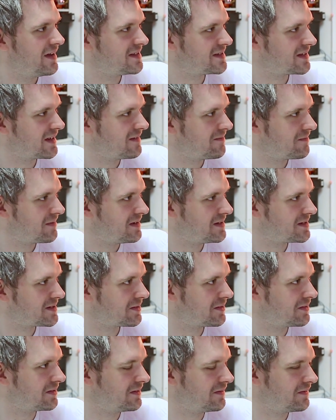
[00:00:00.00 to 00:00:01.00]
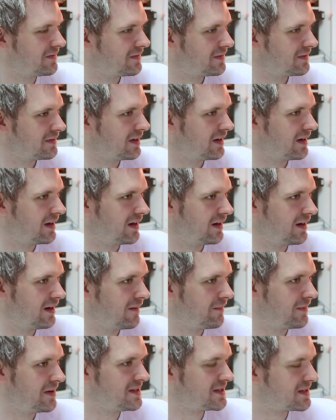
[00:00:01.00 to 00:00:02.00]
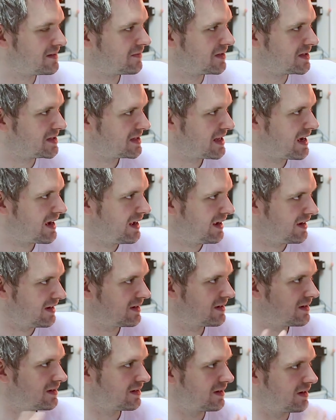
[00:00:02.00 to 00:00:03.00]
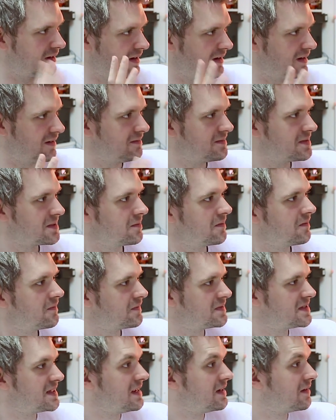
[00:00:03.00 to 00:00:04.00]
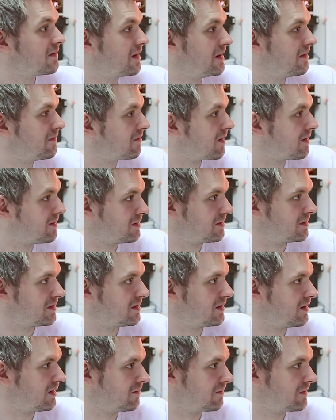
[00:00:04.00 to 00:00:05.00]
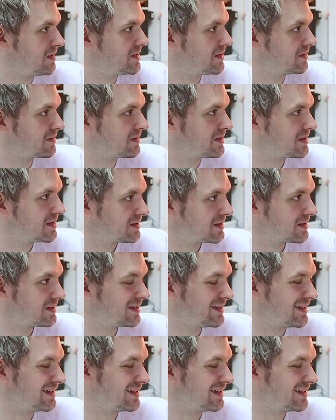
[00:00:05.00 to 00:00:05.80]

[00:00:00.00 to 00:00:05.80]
It's going to be sort of a piece of the static sort of scenery rather than a resource.